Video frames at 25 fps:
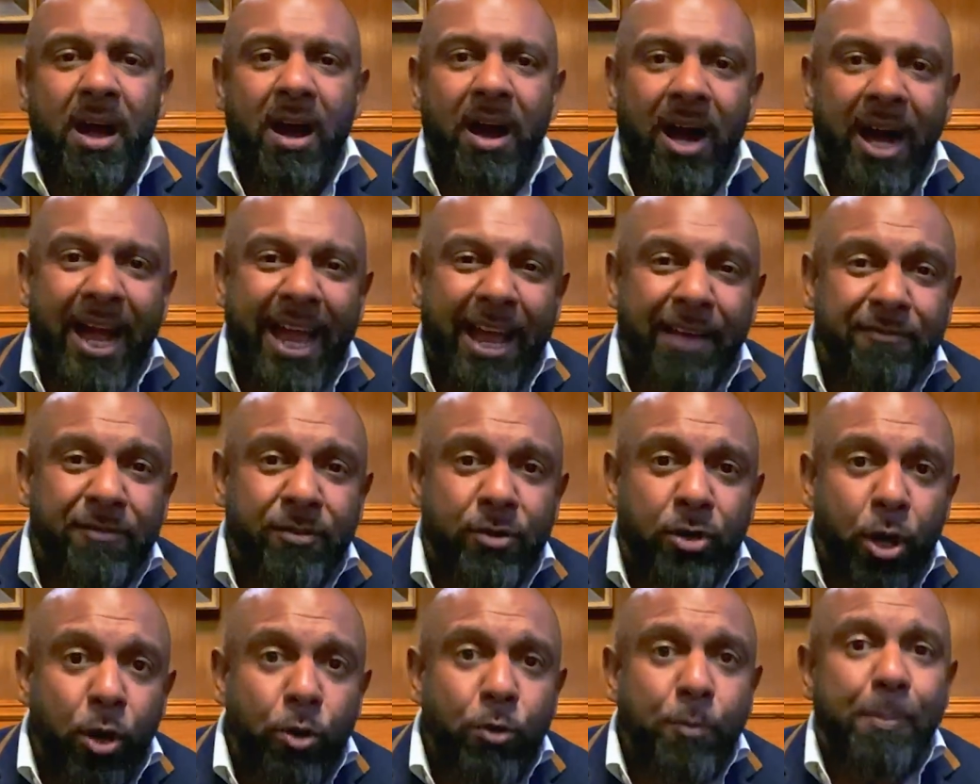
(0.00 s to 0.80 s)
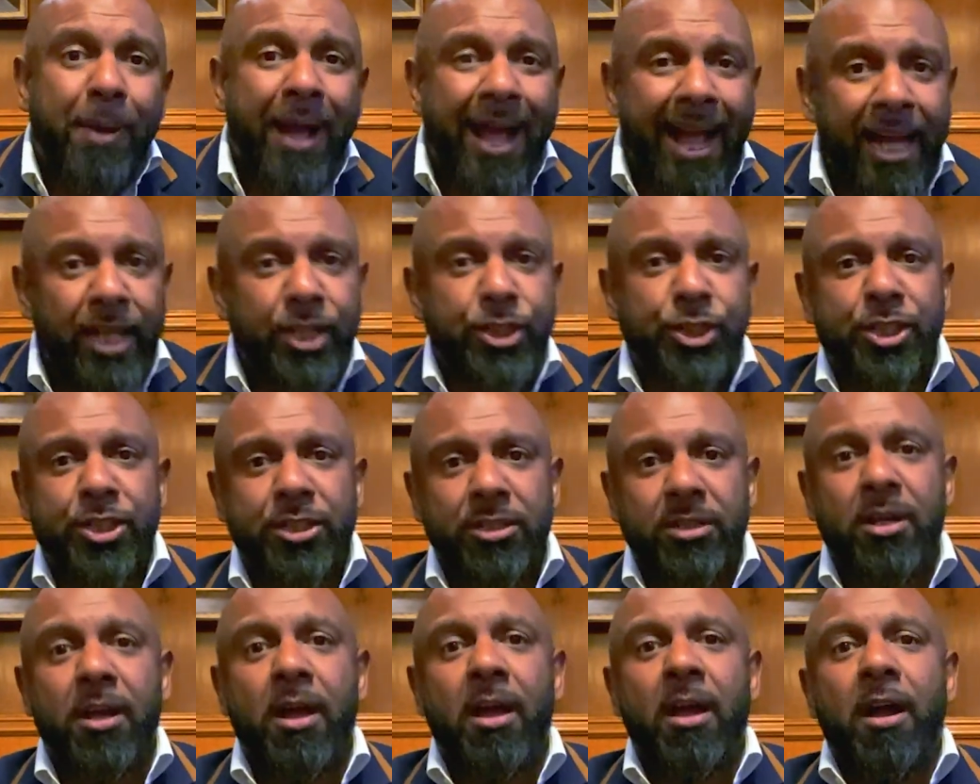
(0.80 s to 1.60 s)
I have no
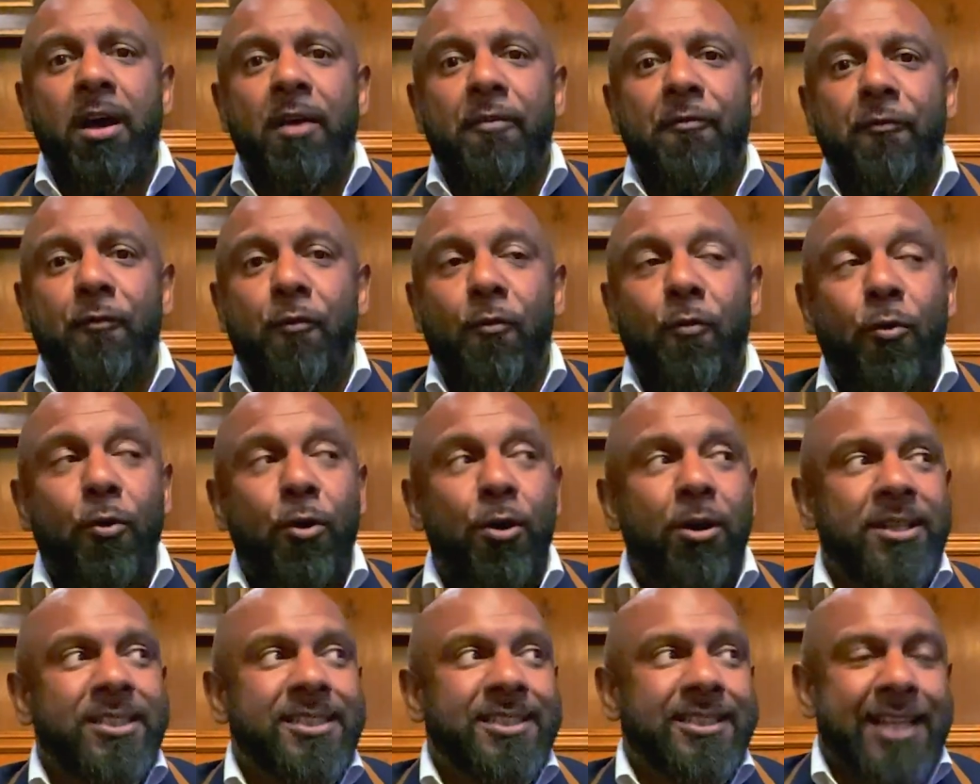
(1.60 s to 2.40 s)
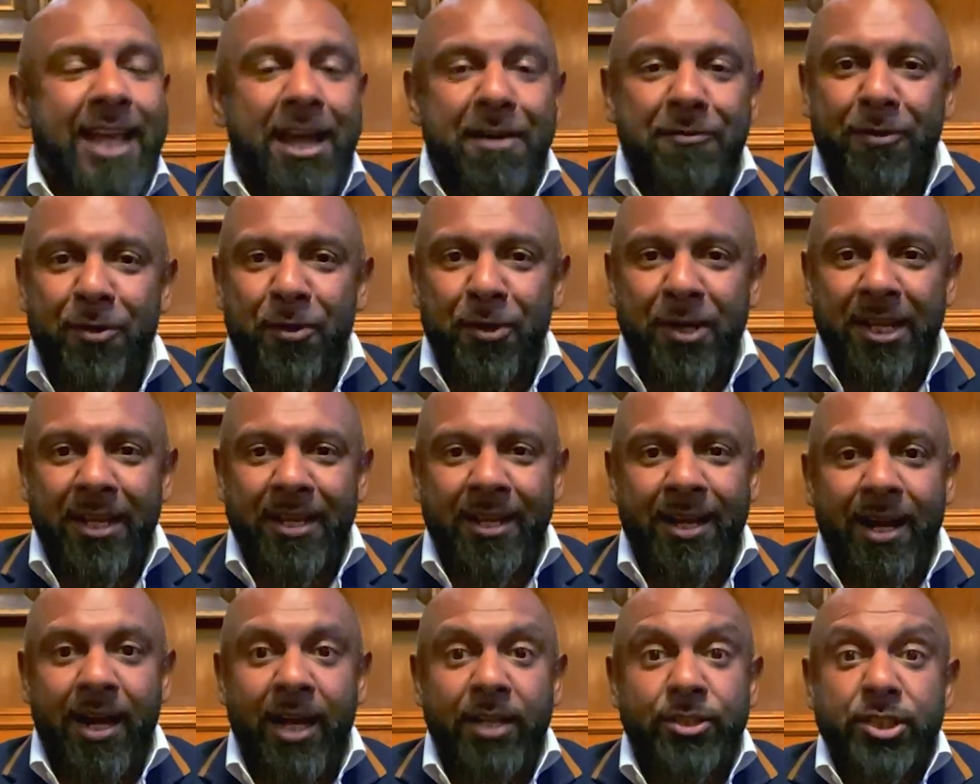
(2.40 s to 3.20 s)
passion for scaffolding.
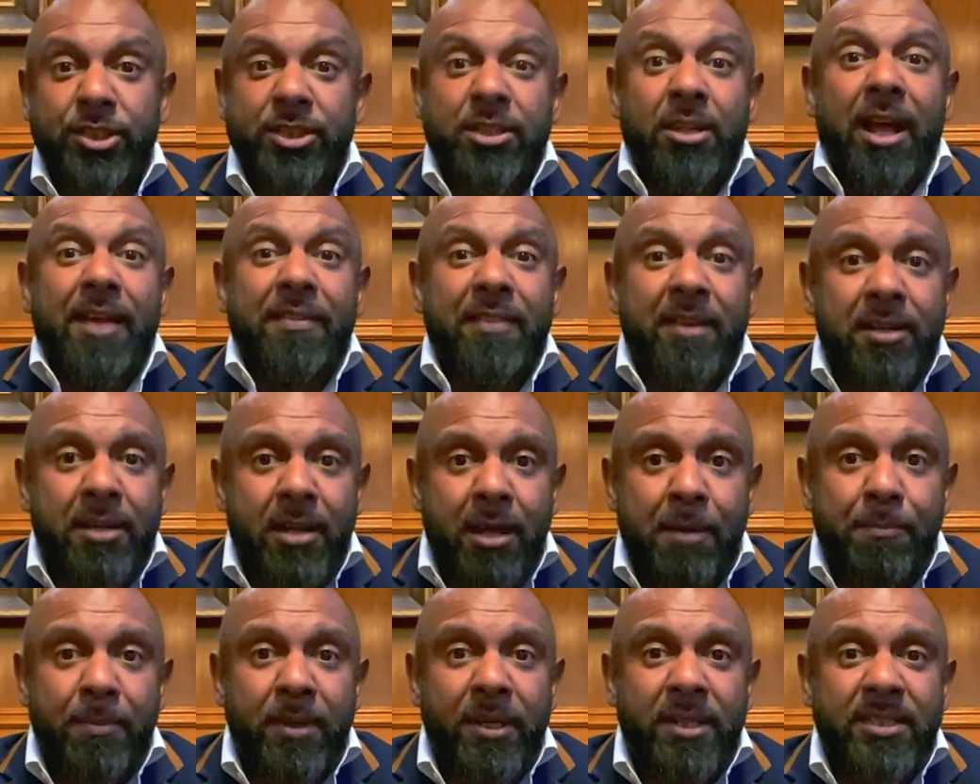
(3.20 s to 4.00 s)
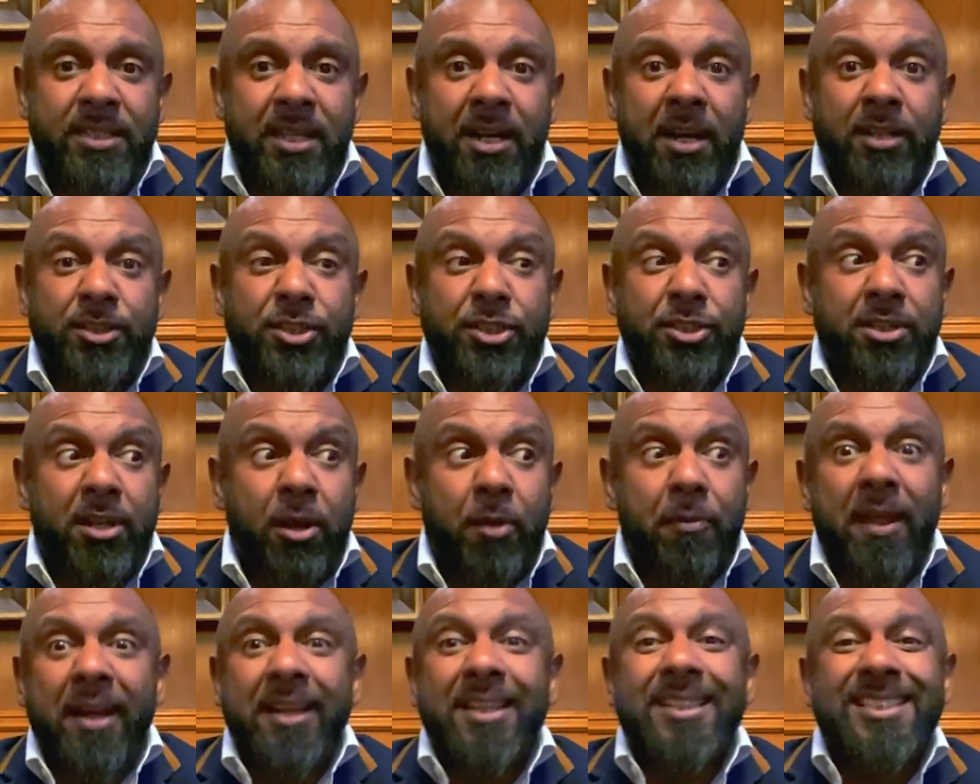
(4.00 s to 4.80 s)
I just like the numbers, and I just
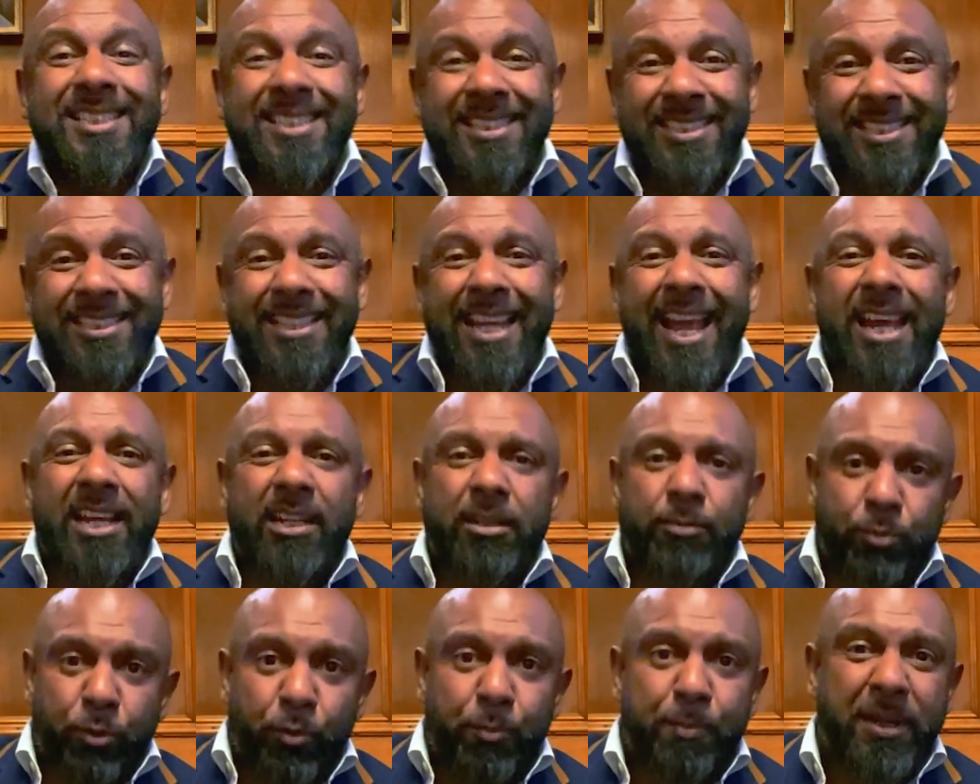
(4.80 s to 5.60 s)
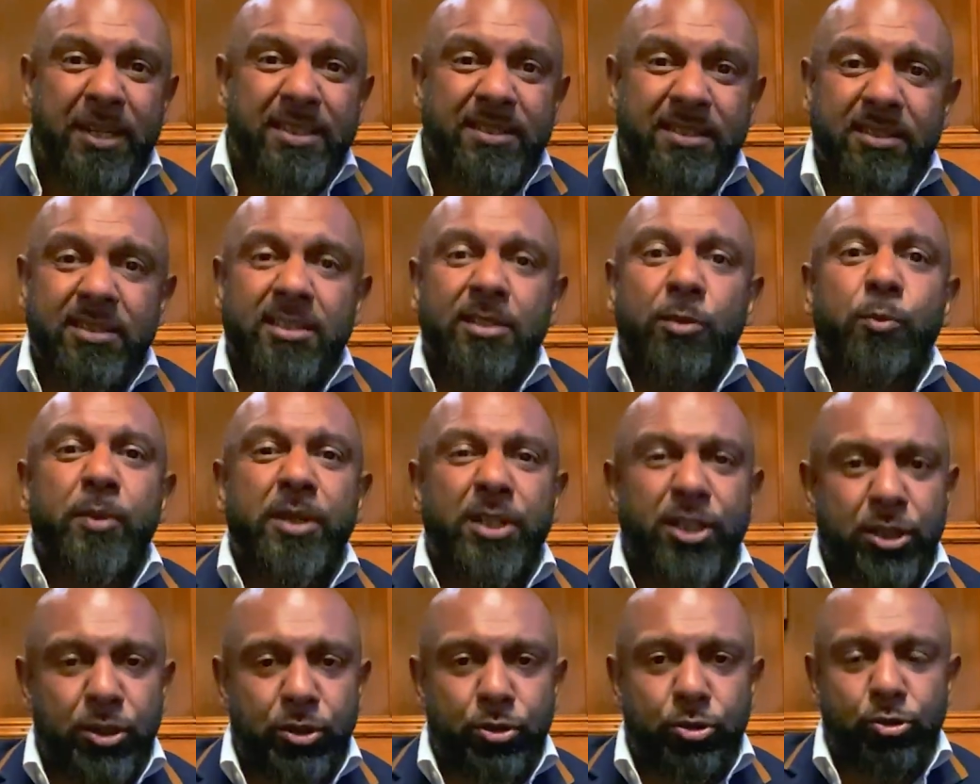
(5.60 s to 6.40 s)
know that it's a scalable business that we
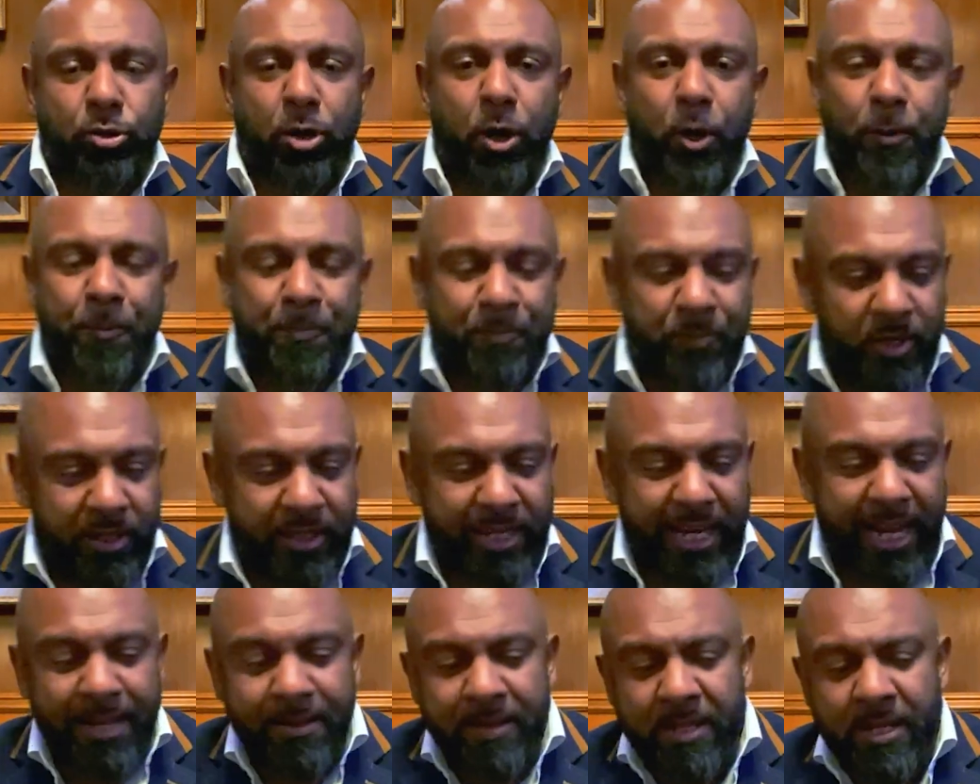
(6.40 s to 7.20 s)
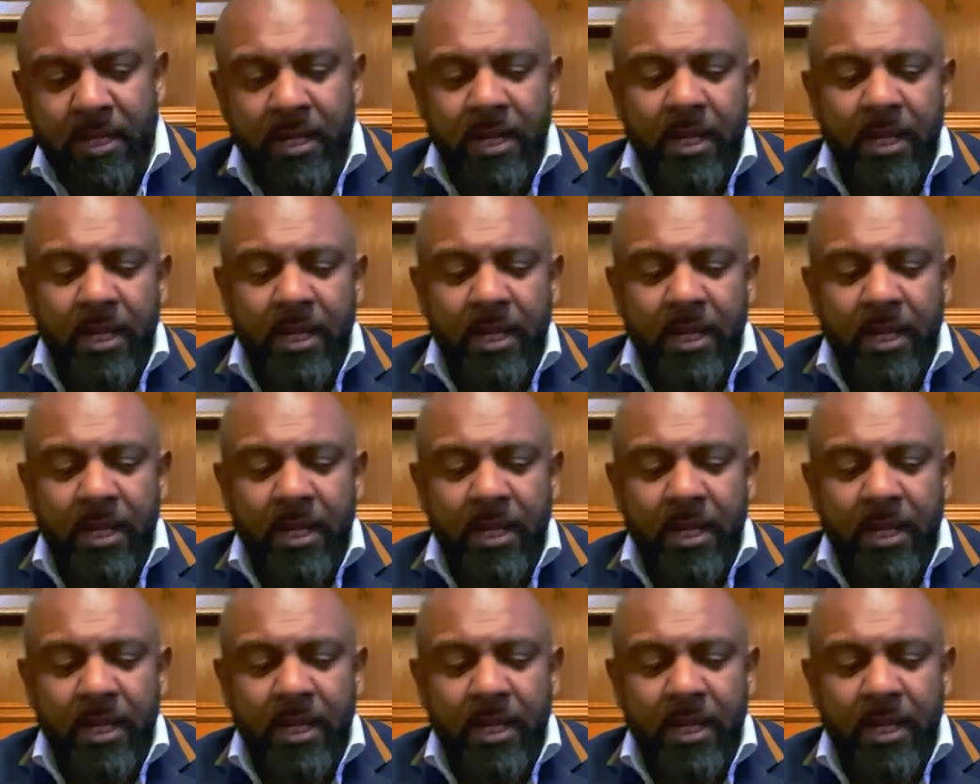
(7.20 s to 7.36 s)
can grow, okay?